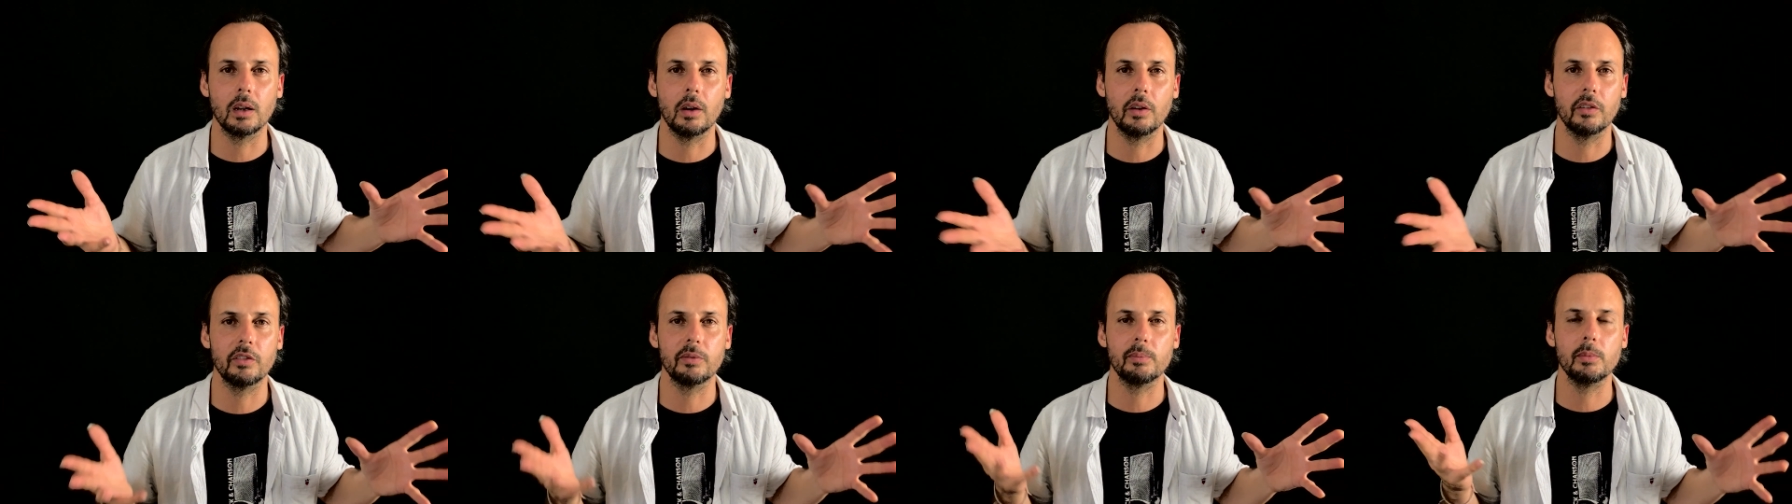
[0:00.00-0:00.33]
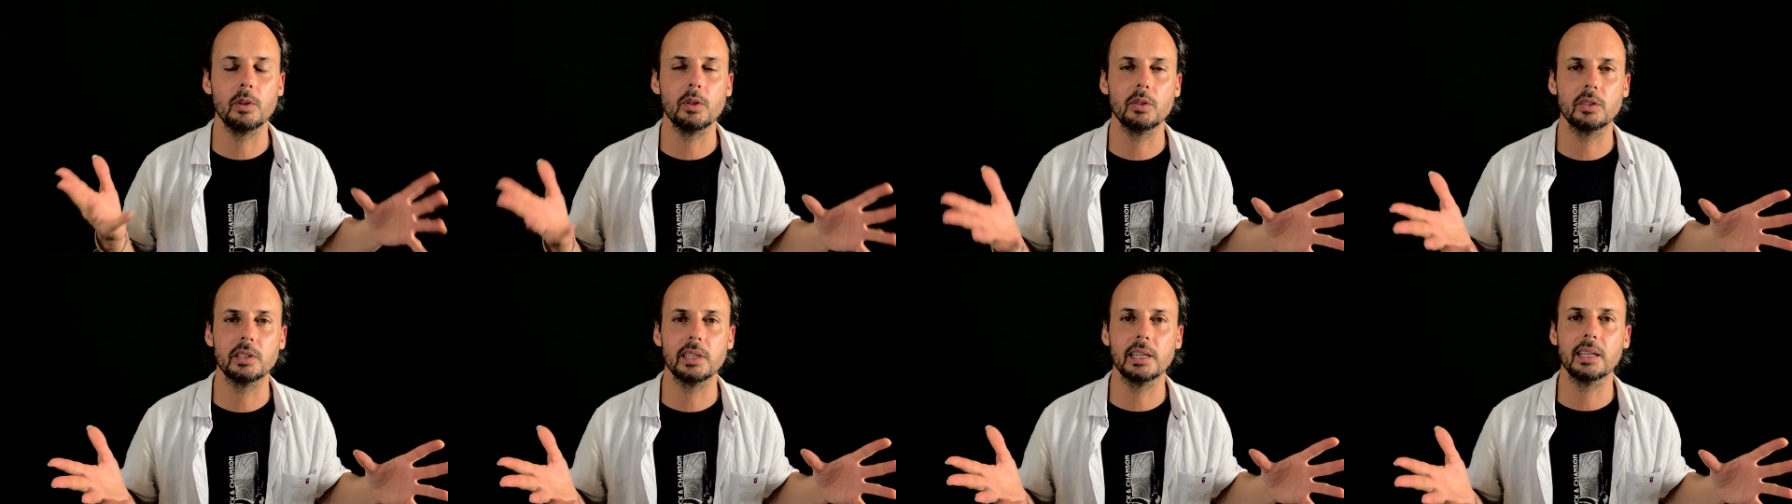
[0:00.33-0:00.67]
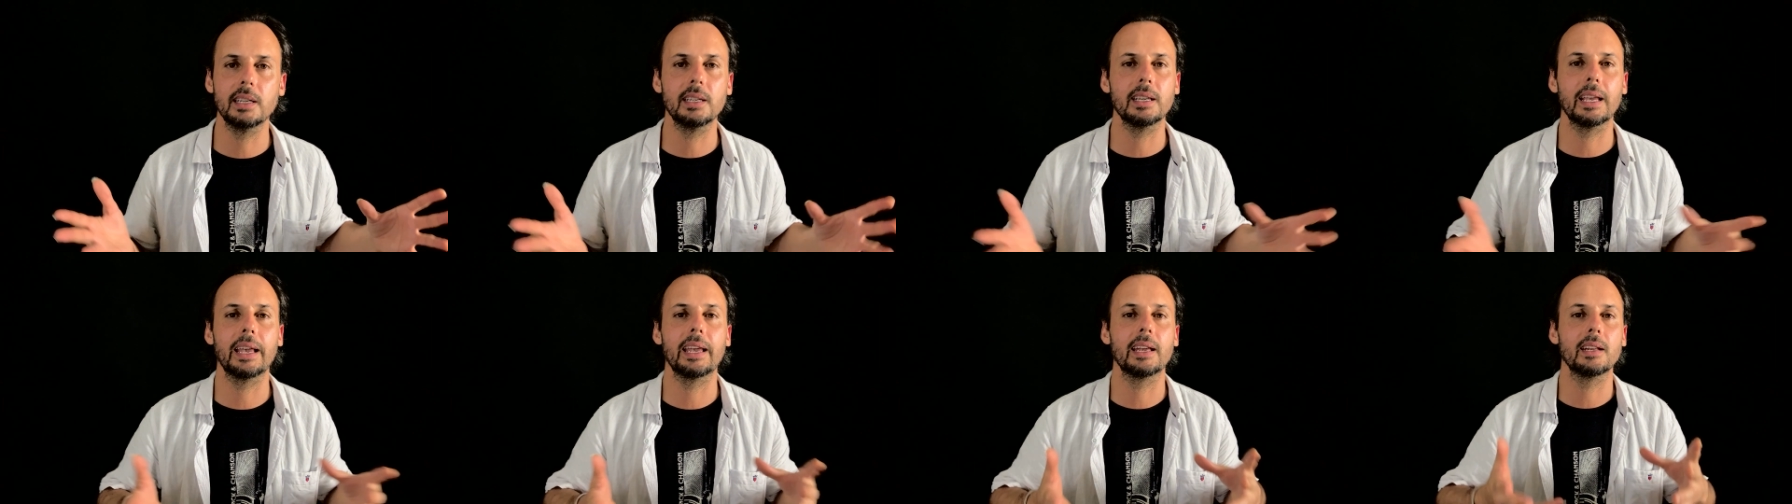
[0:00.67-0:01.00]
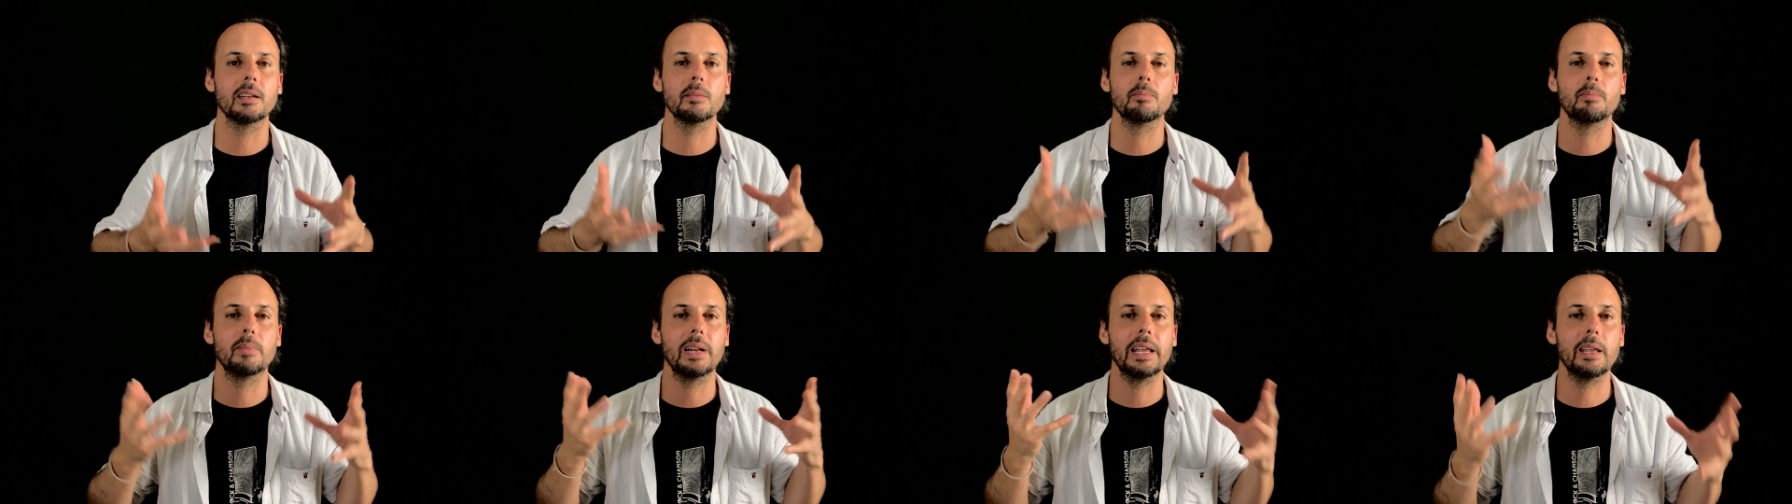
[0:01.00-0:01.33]
of music
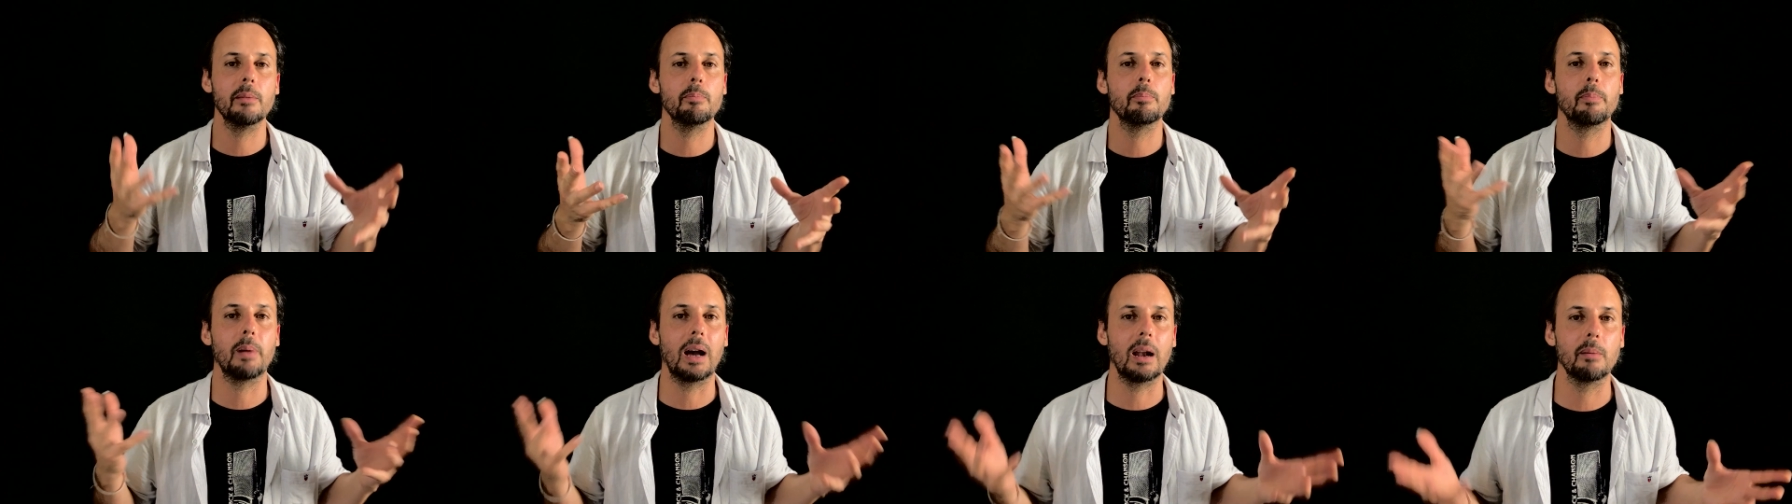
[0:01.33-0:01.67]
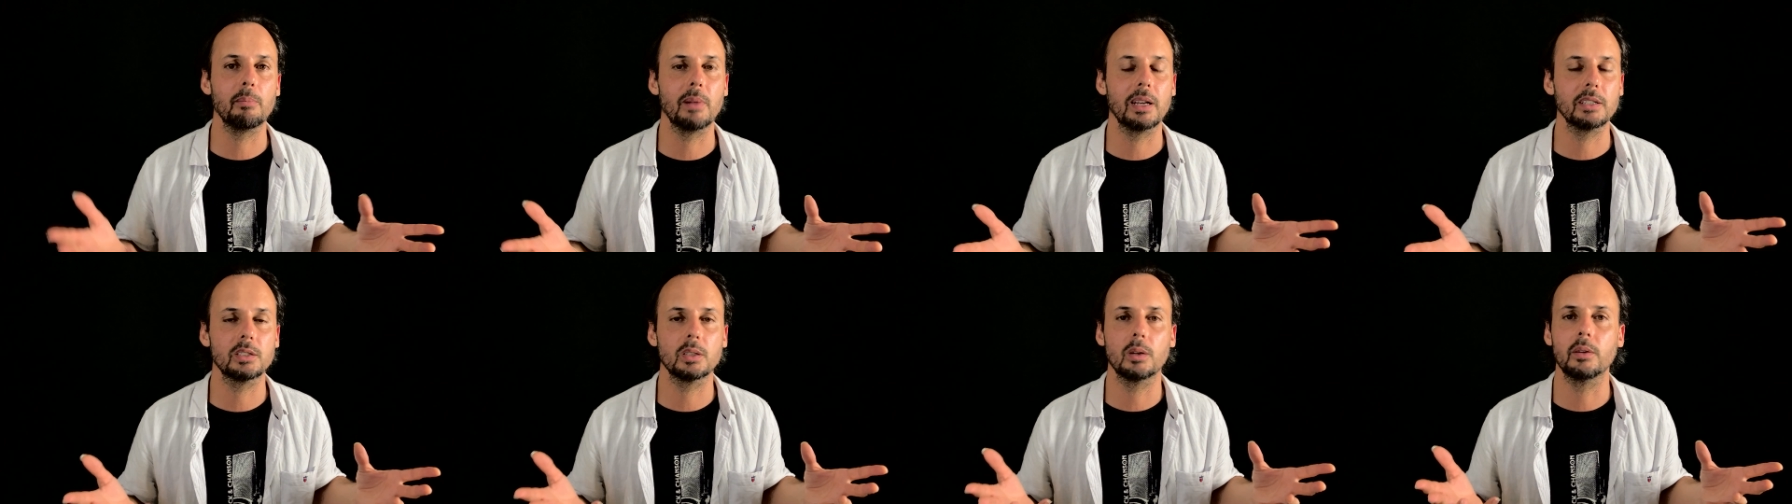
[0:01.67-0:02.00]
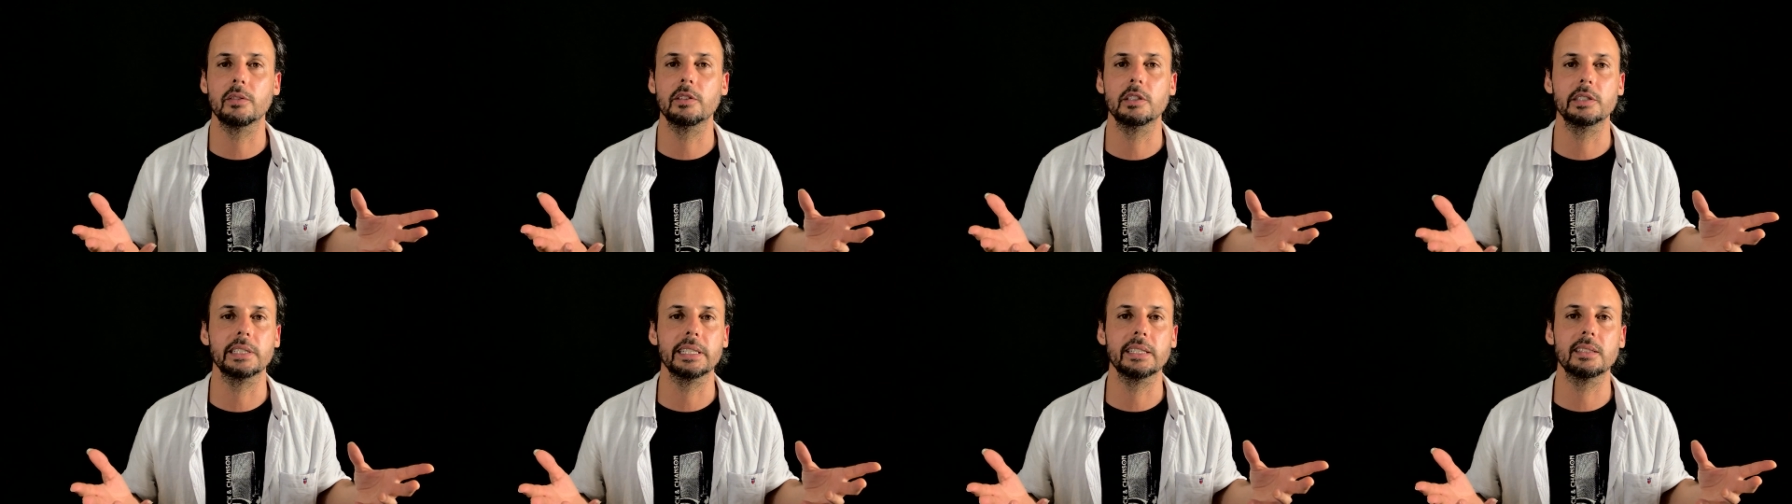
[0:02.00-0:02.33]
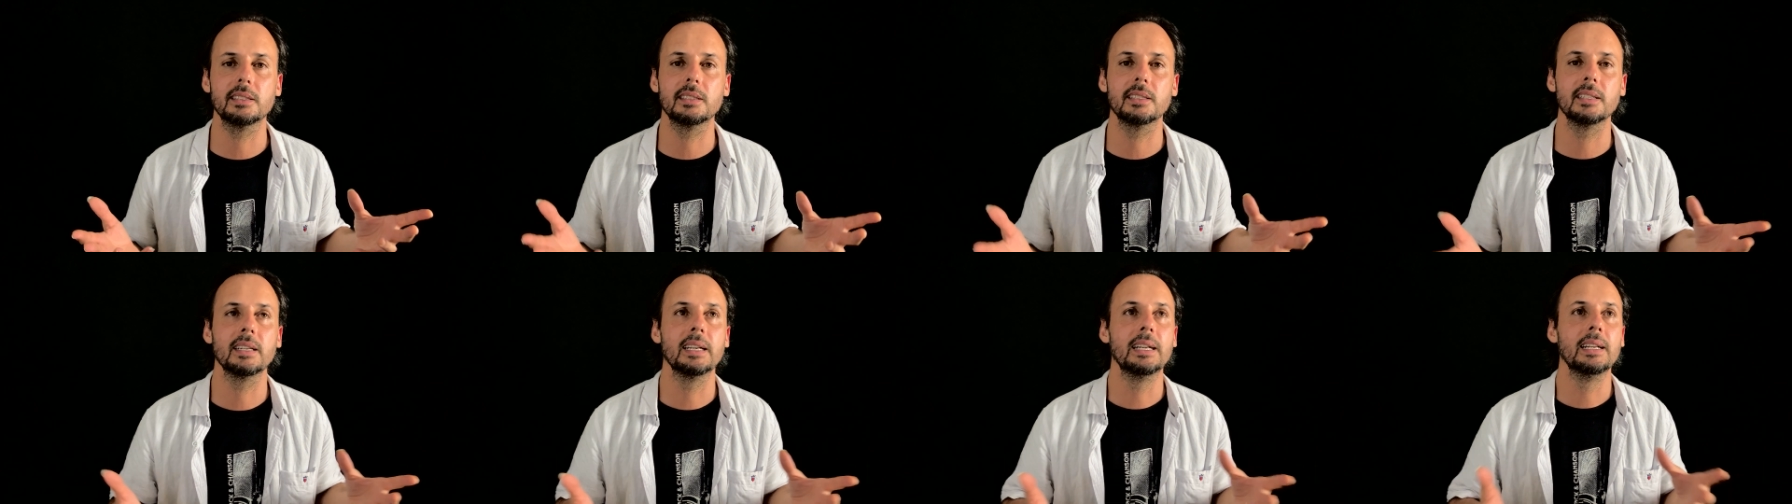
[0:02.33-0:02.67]
and play palmas over
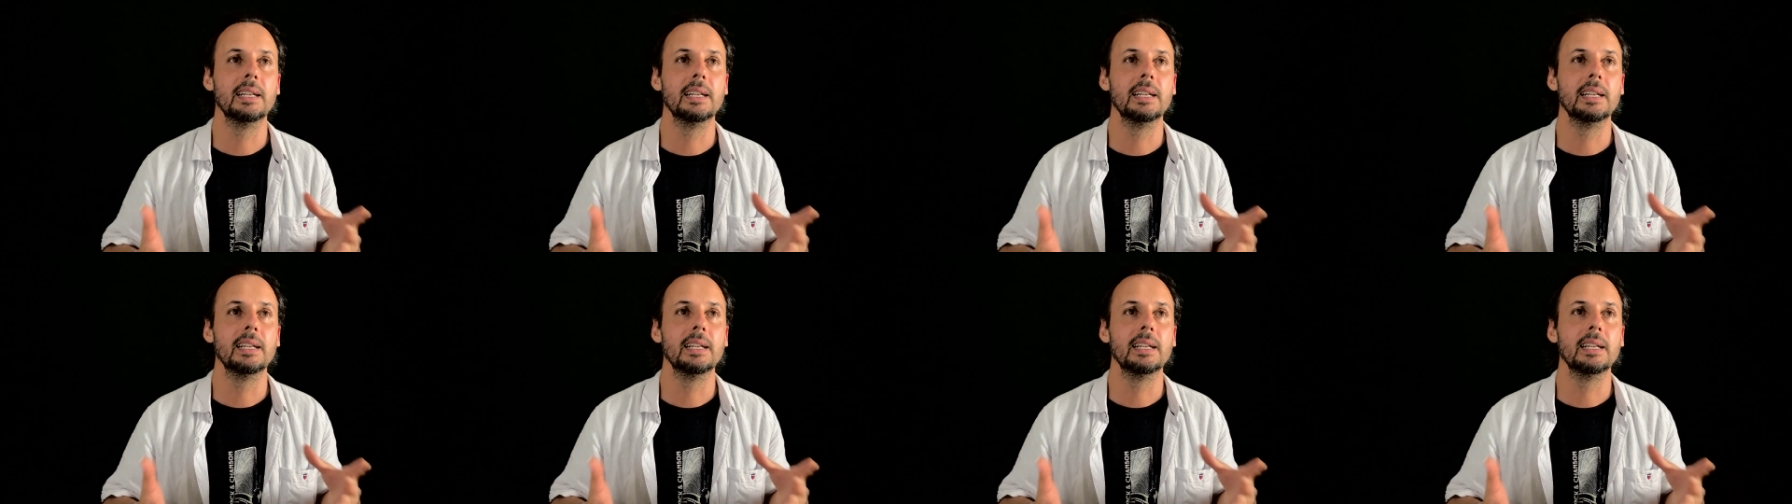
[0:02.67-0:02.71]
it